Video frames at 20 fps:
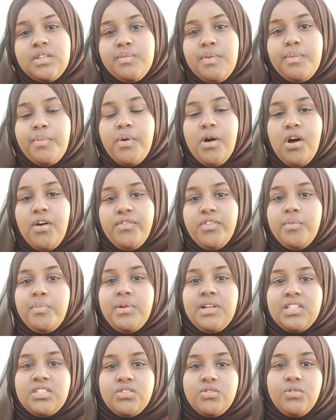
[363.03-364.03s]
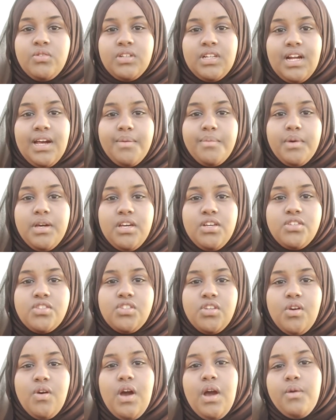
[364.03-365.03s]
to be part of the political climate.
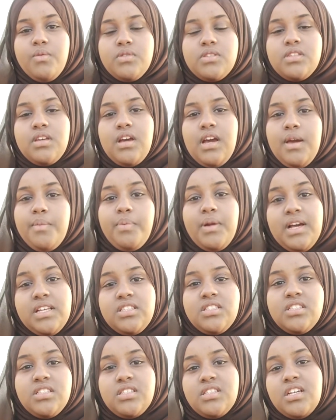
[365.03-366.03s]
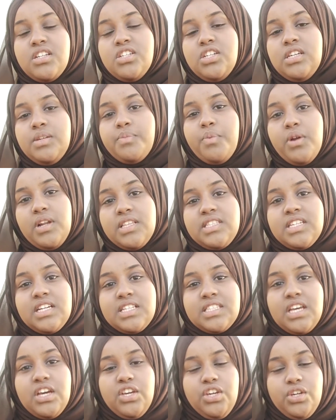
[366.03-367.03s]
So I applied to study
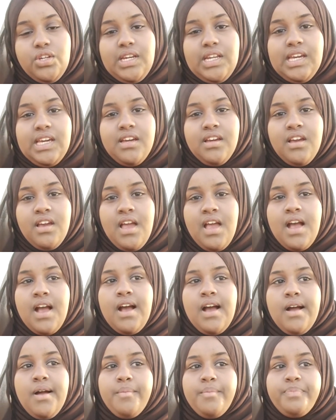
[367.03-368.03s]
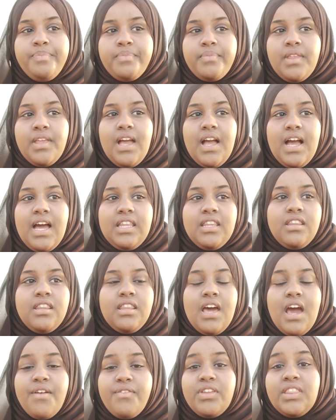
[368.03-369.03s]
politics at uni, and
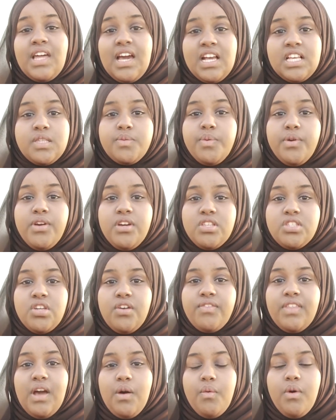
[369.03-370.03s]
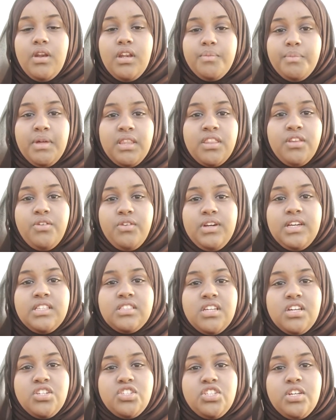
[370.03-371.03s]
having that experience of that 1 month long
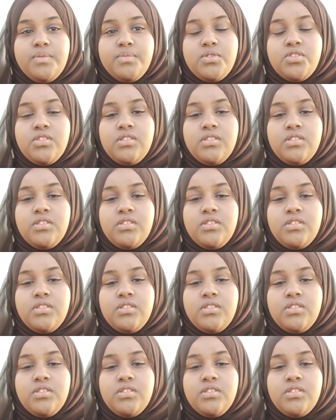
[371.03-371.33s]
internship